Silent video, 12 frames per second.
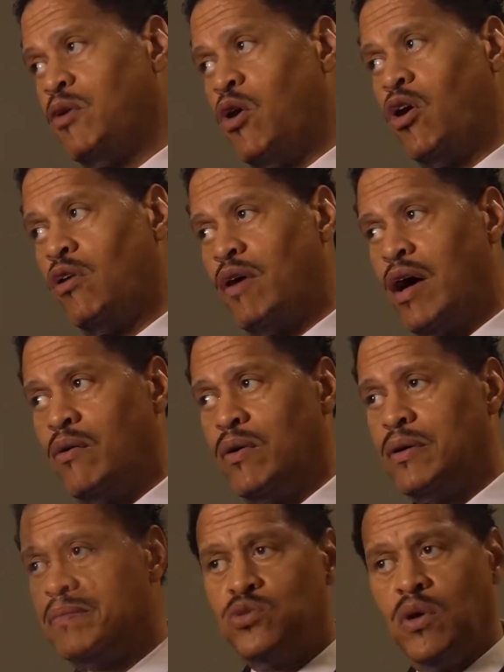up all of
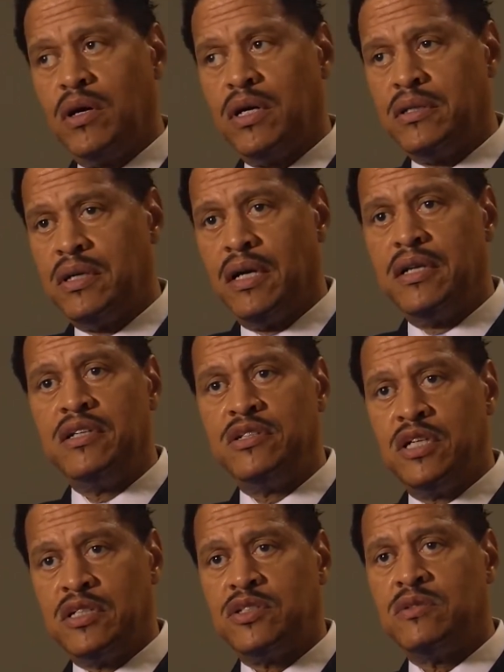our drug and gun
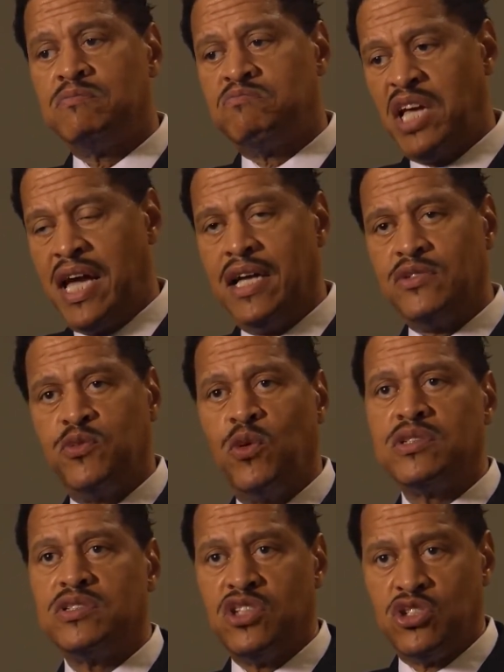addiction task
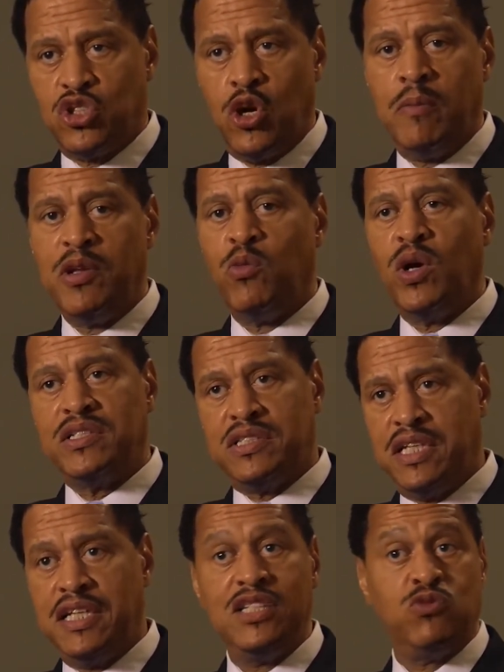forces, determining what
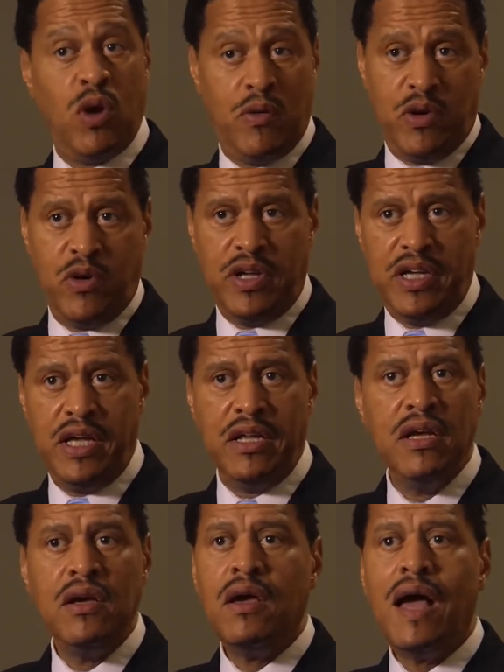cities where we're going to hit,
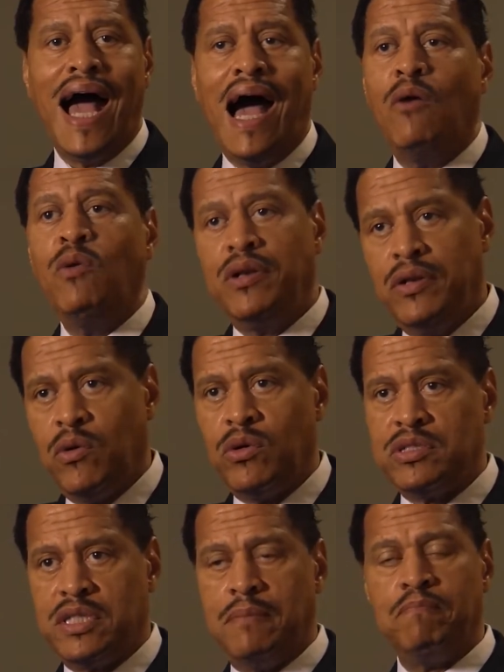I would
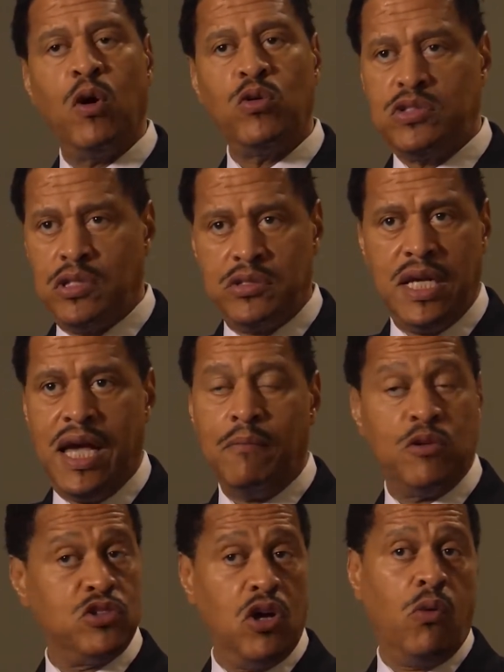notice that most of the time
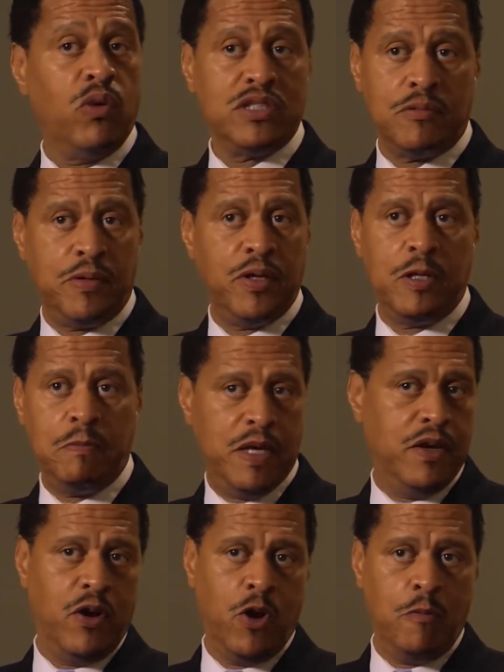was always appeared to
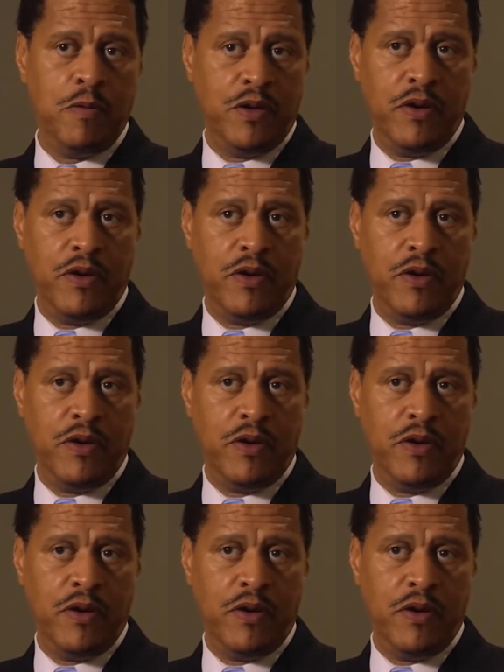be urban